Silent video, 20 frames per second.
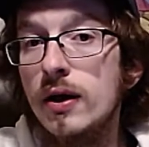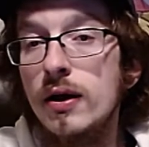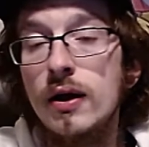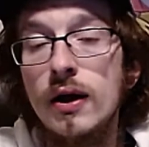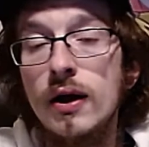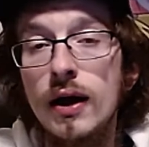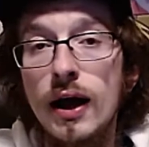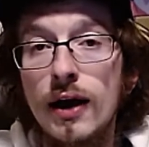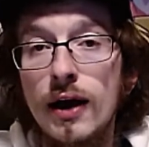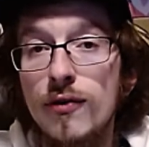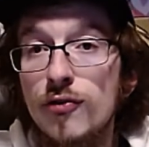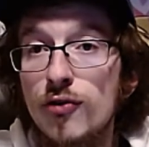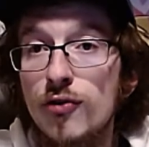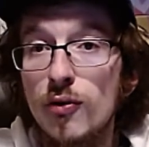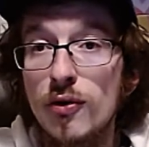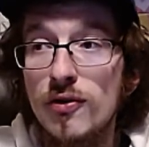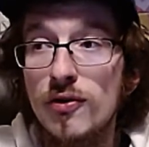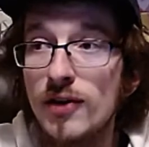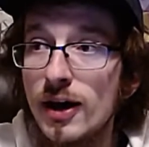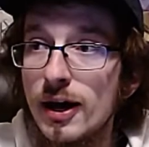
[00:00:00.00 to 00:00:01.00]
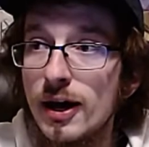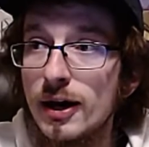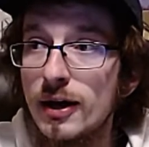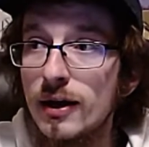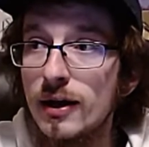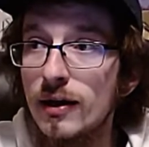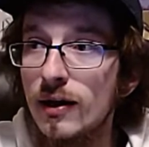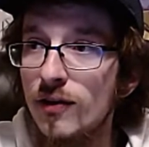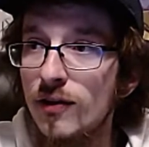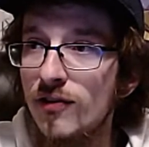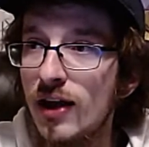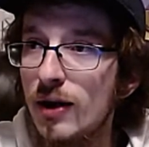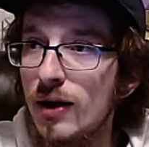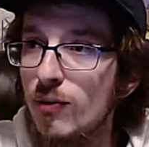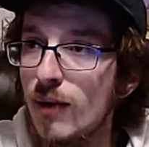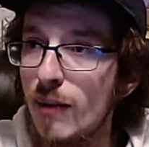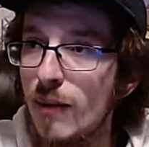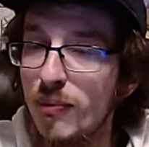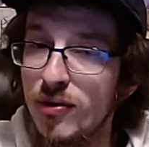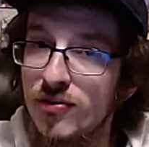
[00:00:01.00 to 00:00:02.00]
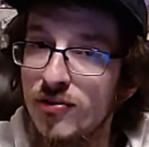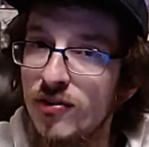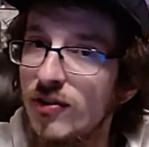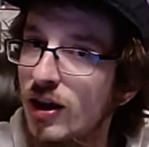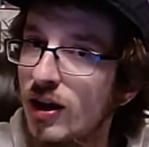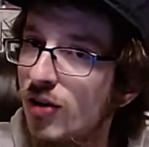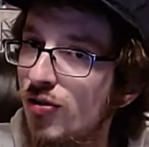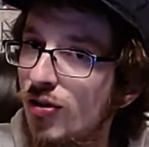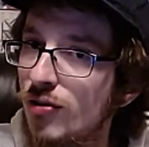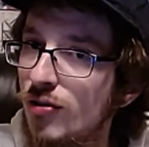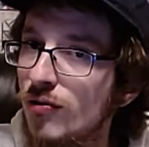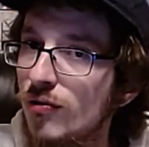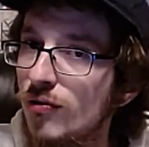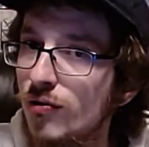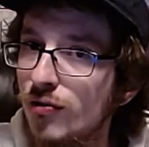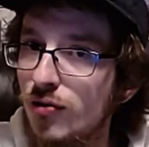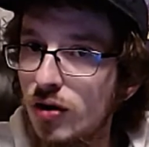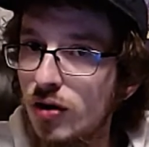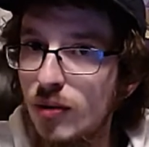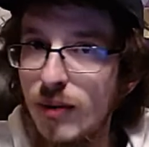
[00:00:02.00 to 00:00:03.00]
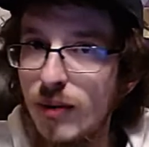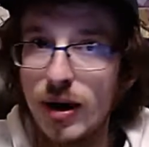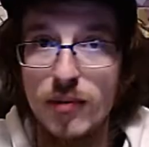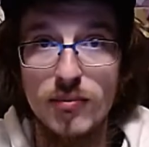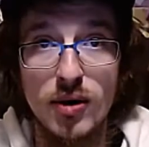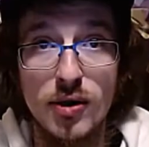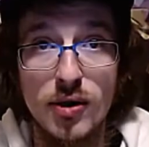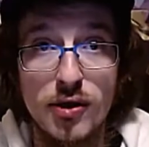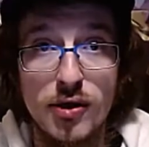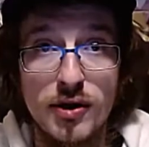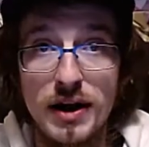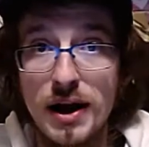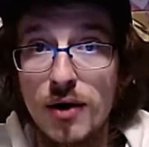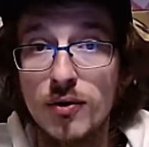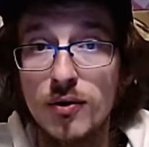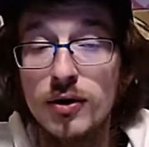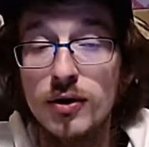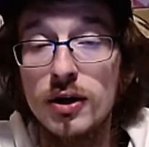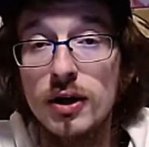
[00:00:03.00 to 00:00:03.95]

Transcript: And so the deck has had representation for about a month now.